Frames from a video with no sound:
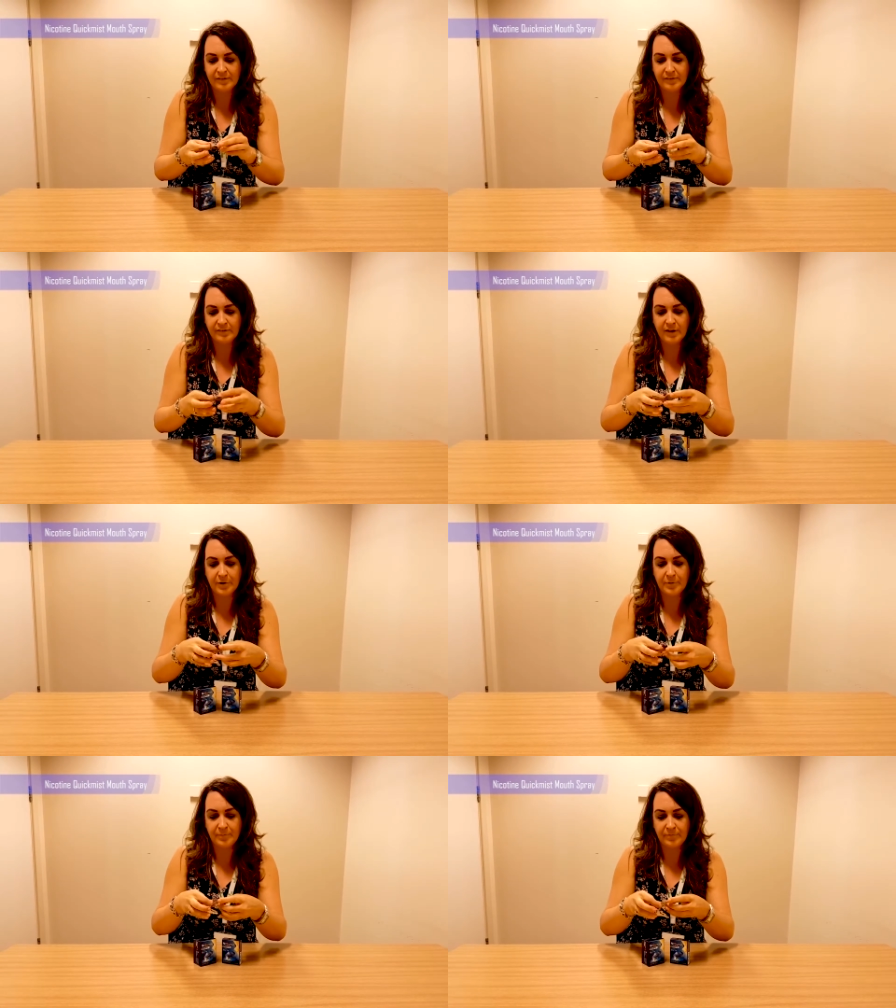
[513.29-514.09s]

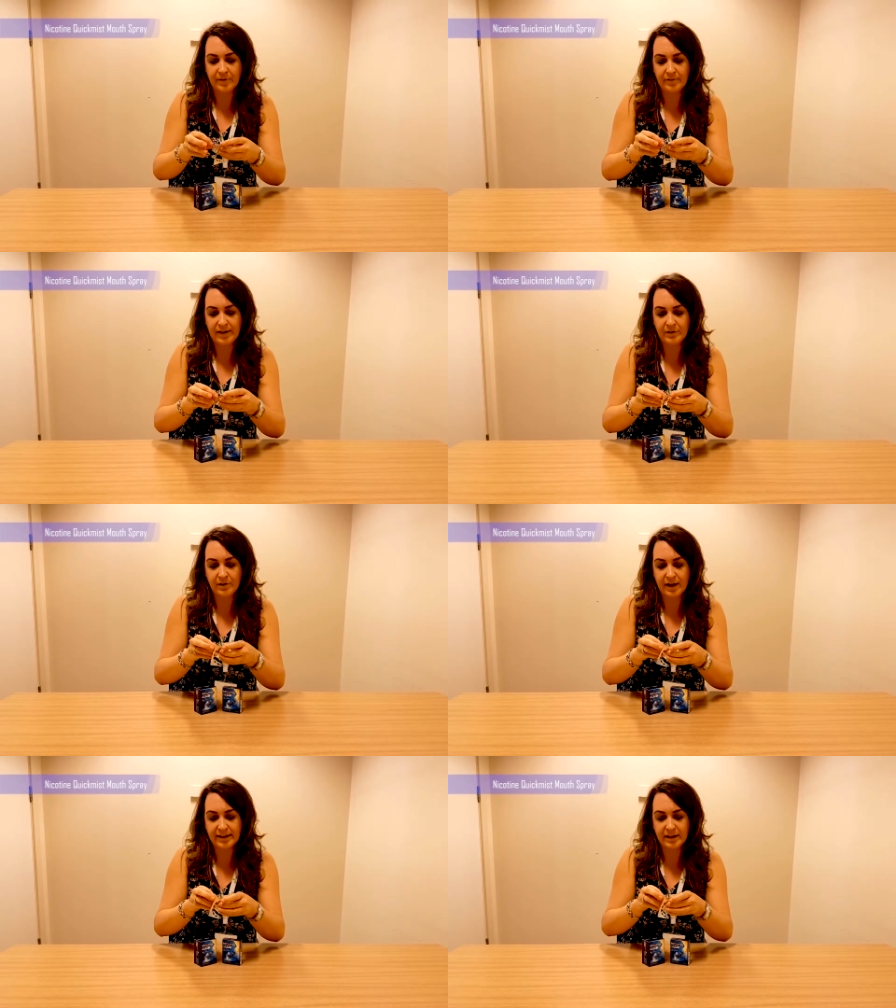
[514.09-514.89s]
So they look
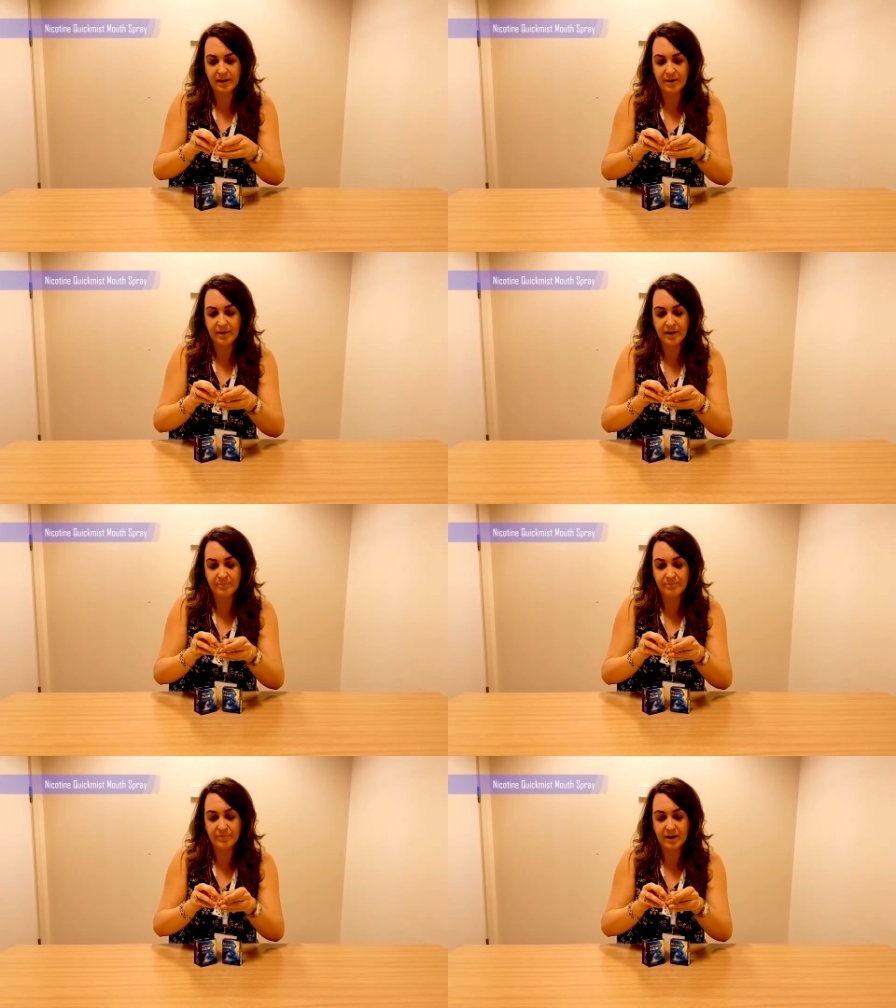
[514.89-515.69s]
like a
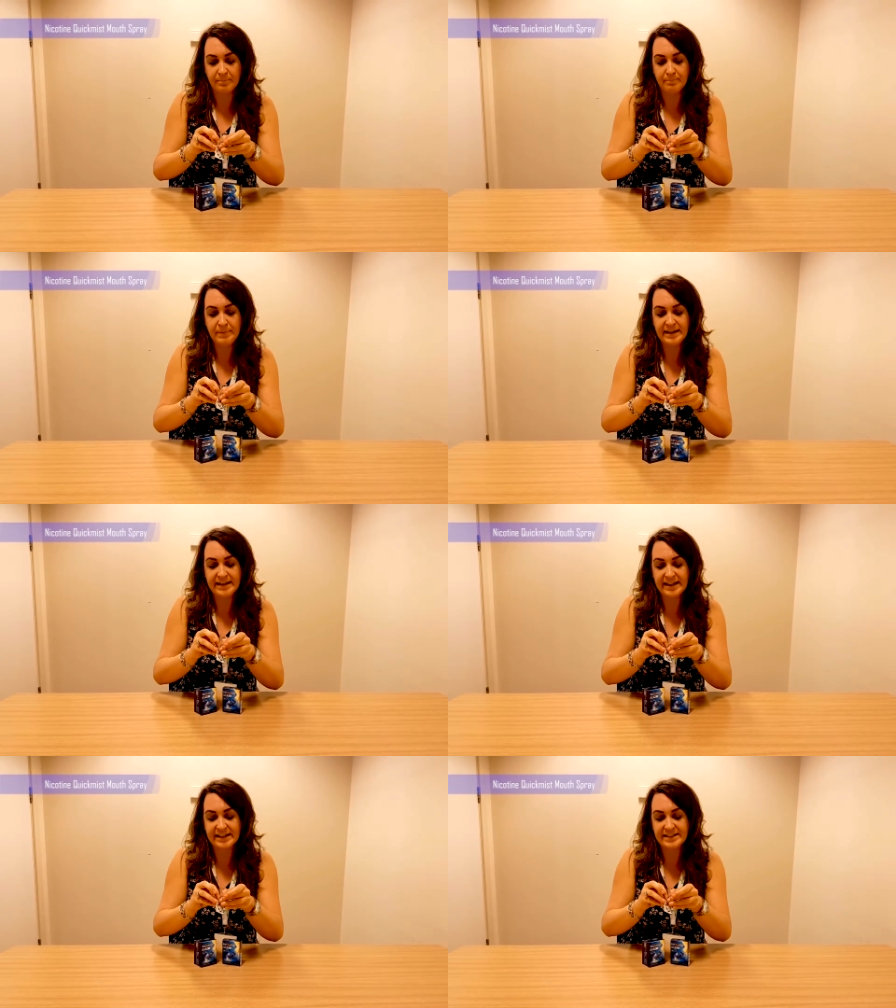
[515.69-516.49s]
mini
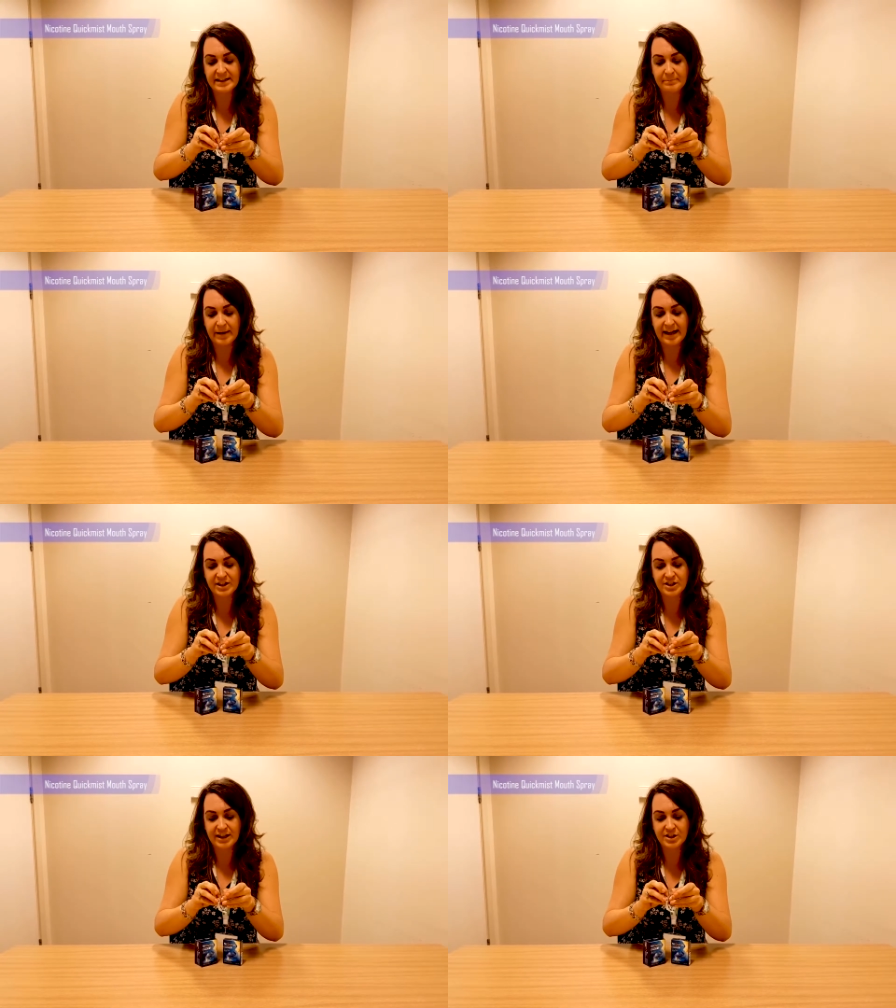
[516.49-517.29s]
nicotine
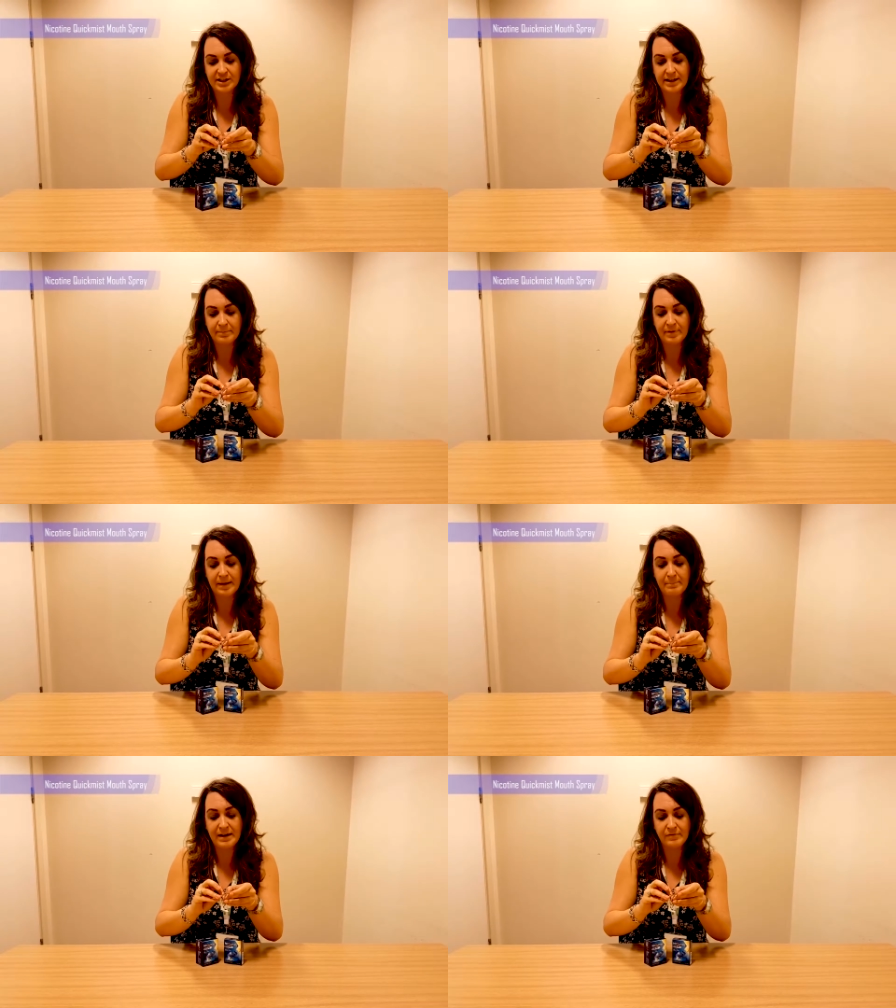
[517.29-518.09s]
patch actually, but
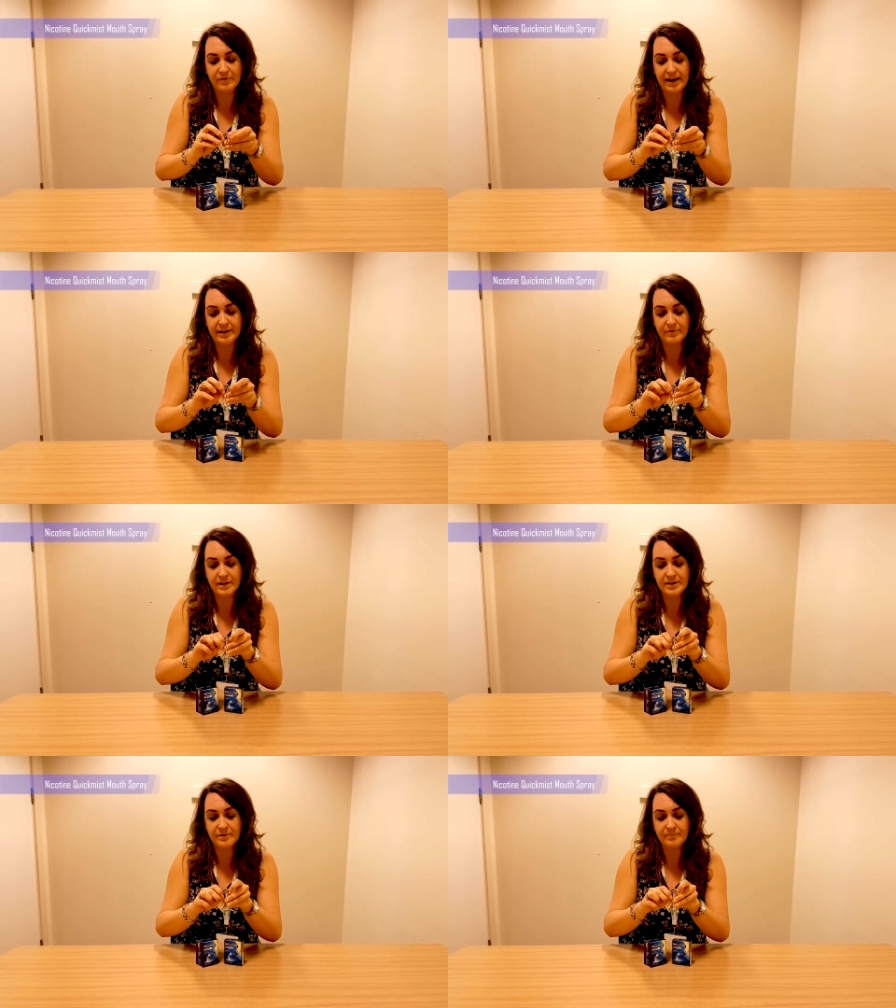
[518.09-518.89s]
they're mint flavoured.